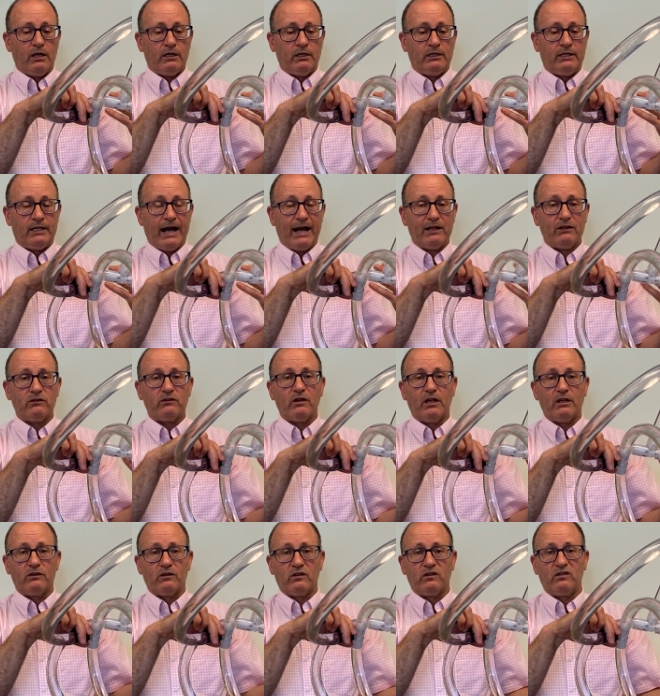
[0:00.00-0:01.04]
that
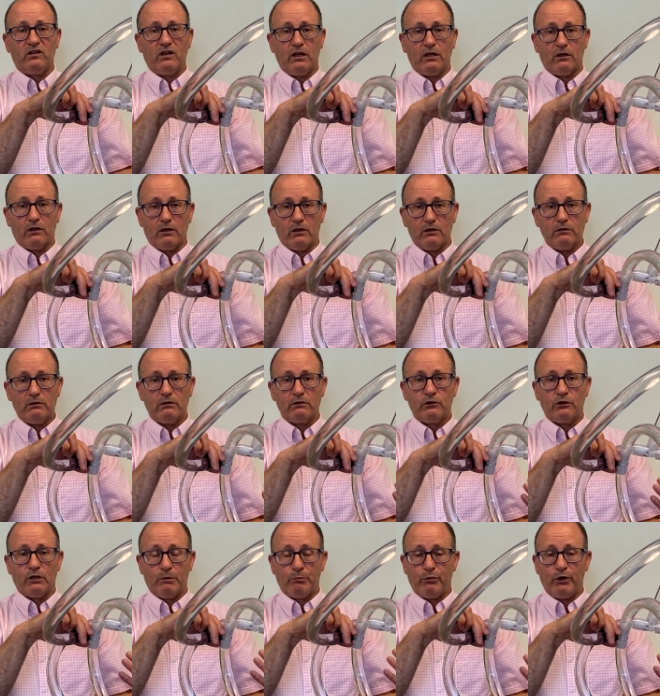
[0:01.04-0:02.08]
sends a signal
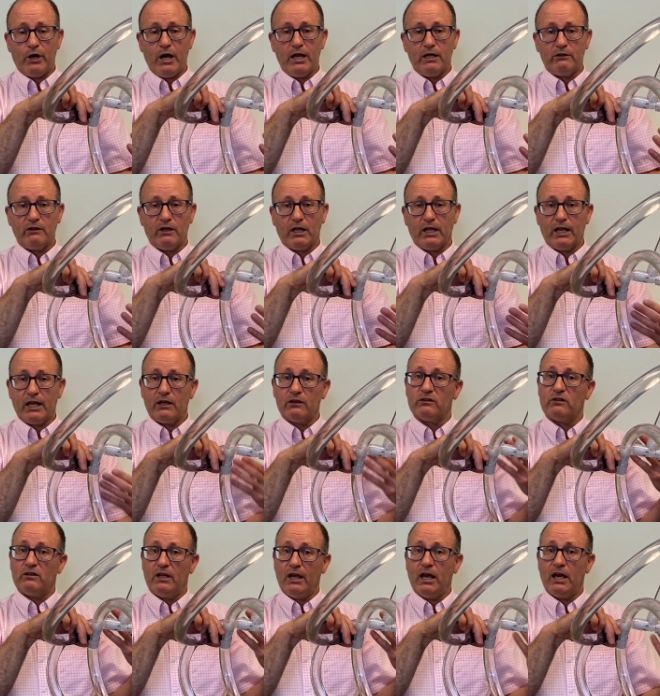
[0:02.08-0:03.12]
to the brain telling us
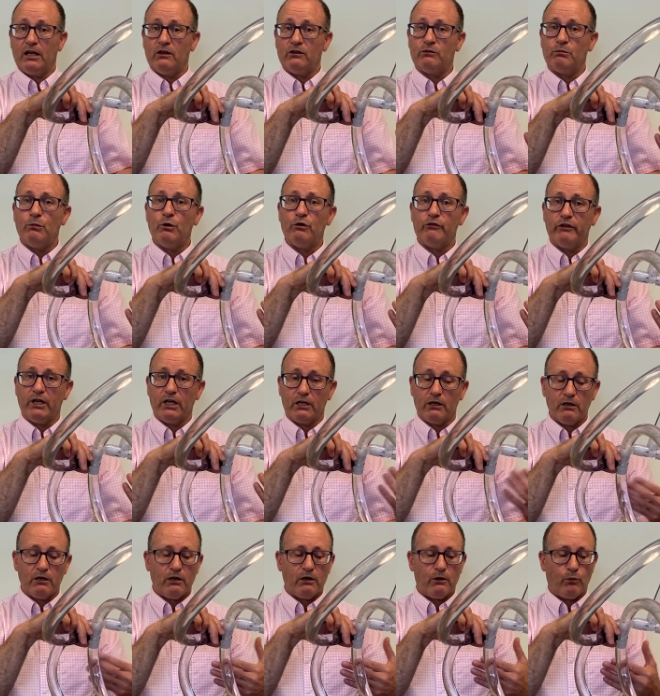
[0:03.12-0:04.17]
the head is
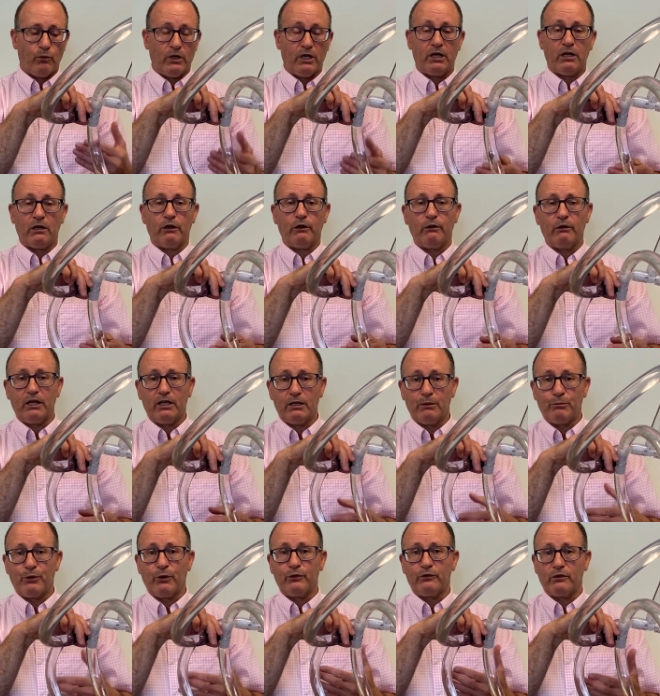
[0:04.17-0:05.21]
moving when clearly the
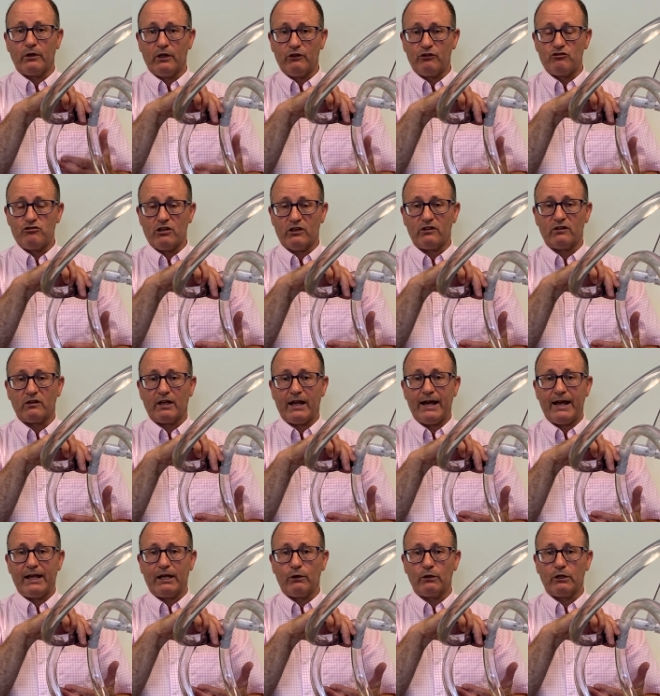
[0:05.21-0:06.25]
person is just
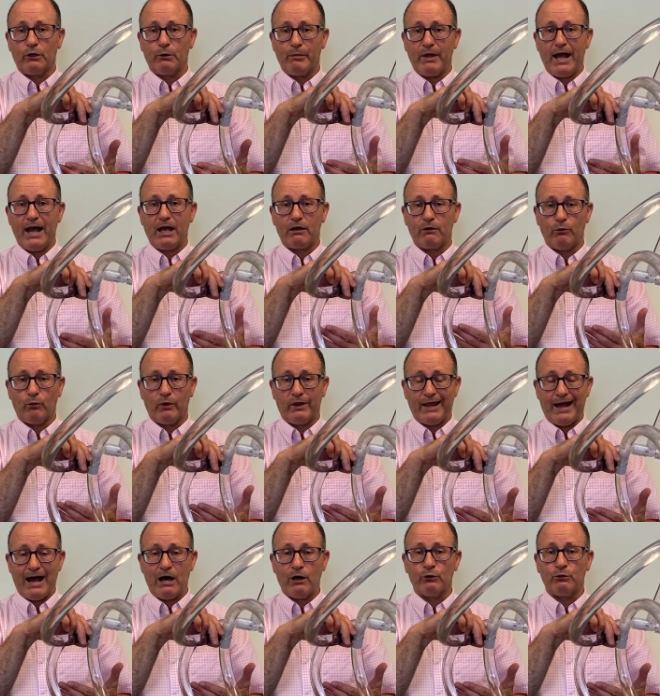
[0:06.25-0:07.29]
lying on their back
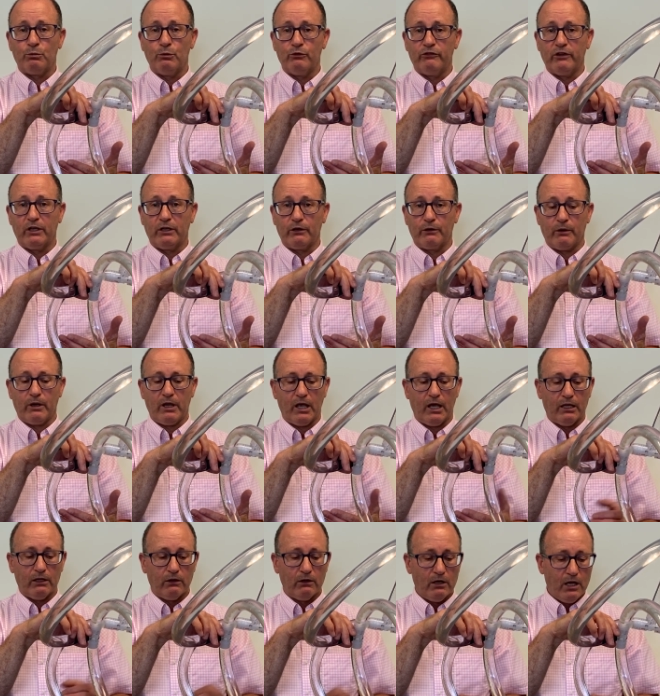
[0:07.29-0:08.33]
without moving their
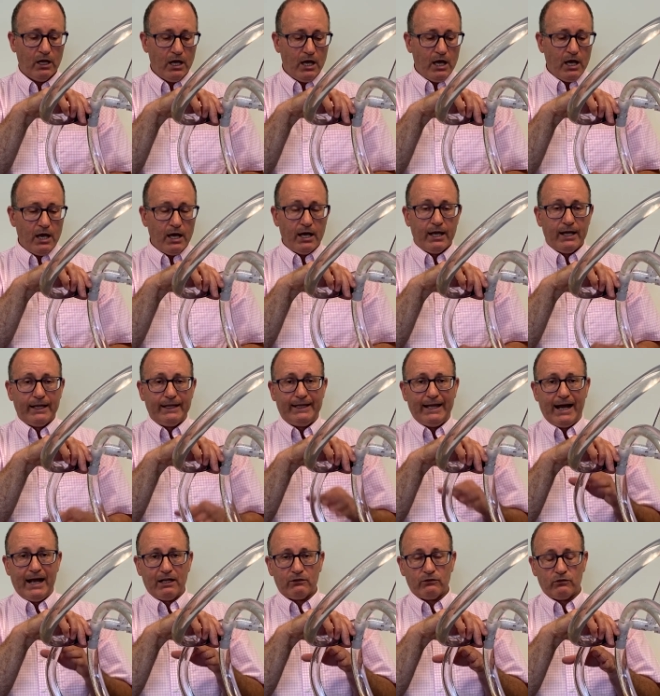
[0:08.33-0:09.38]
head.
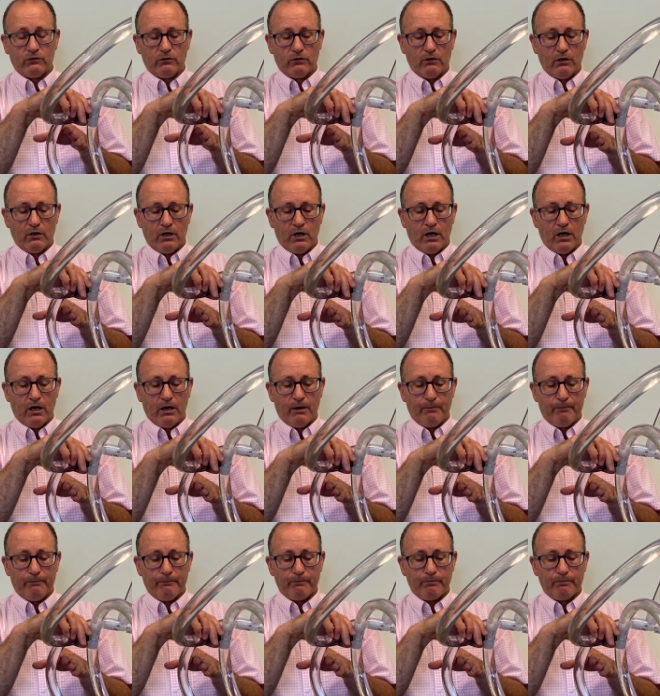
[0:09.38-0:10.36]
That, um,